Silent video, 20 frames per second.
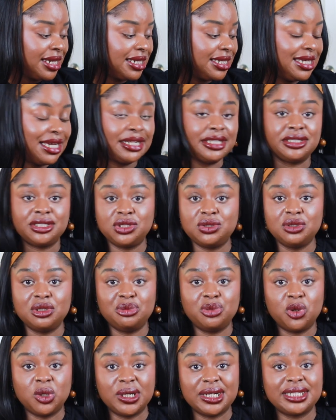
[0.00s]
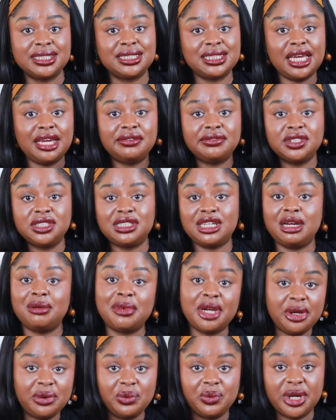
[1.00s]
get into it more, because every time
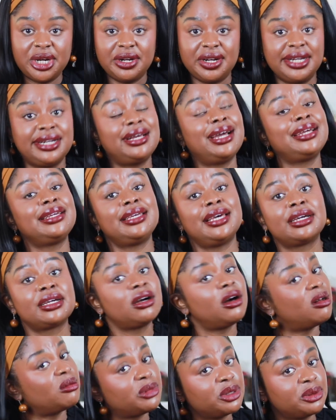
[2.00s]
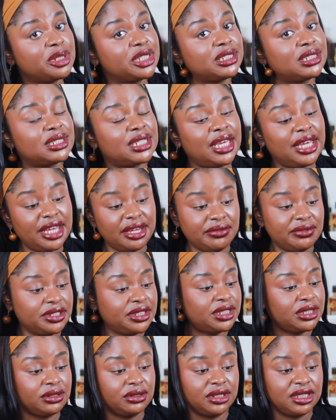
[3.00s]
I wear it, I get compliments every
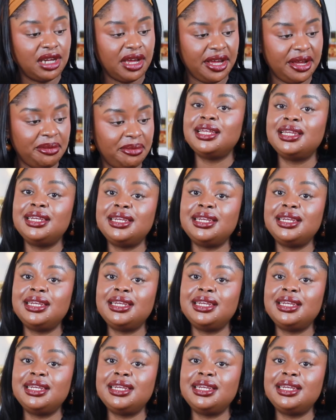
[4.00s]
single time.